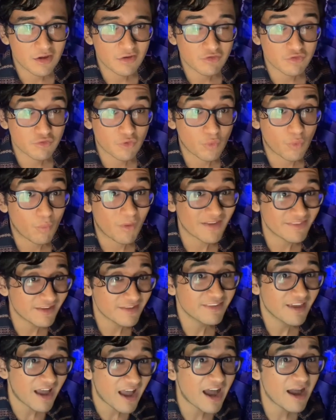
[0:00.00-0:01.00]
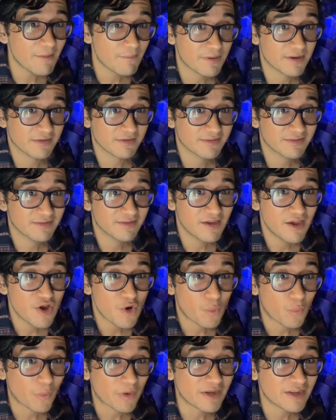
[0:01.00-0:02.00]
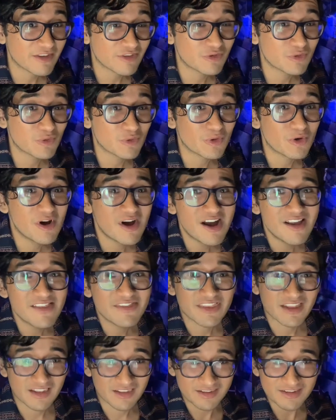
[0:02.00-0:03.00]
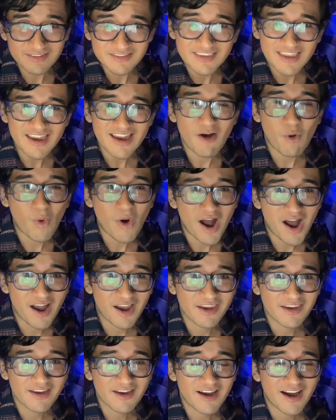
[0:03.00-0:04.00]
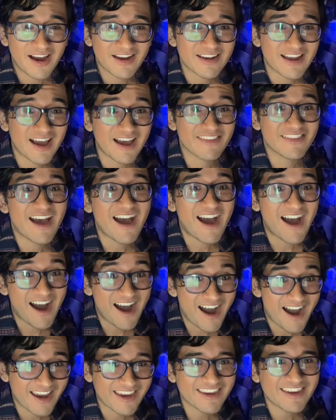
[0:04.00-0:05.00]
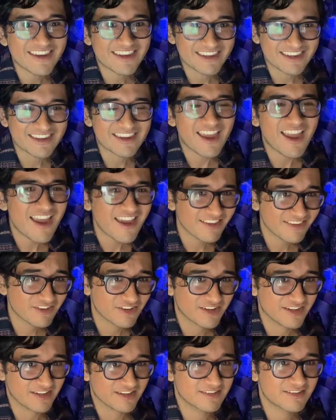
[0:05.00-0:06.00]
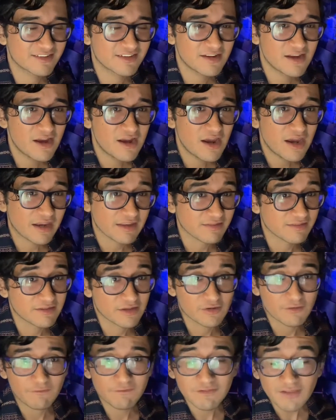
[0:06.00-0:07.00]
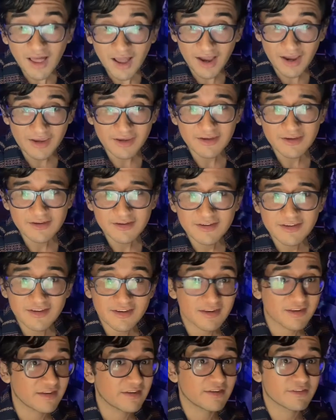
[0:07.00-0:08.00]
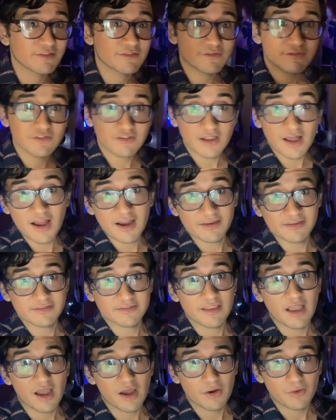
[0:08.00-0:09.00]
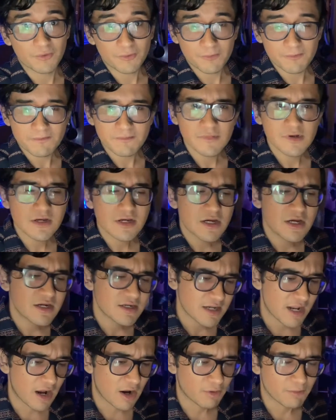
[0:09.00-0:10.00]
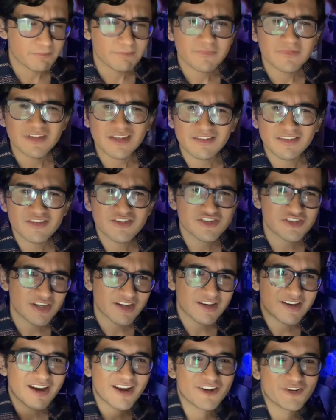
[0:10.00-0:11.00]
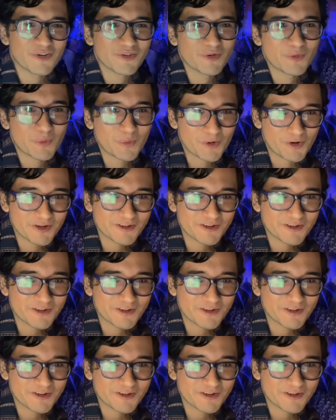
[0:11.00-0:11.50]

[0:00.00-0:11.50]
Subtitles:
So what that happens, we need to delete the Y and add IES on it. Instead of fly, it's flies now. Now, let's check another word.